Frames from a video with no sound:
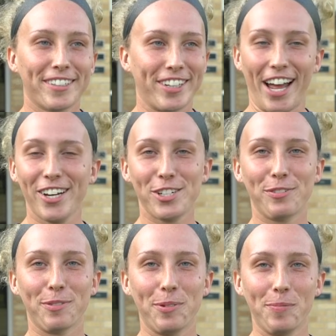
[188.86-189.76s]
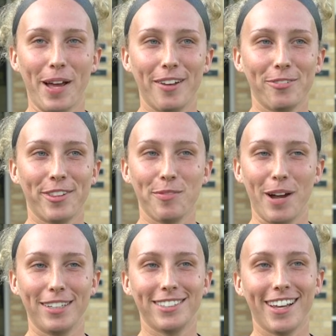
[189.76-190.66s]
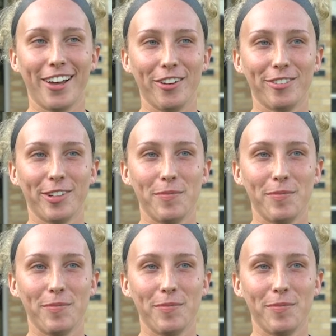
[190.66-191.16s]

Kind of just from within myself.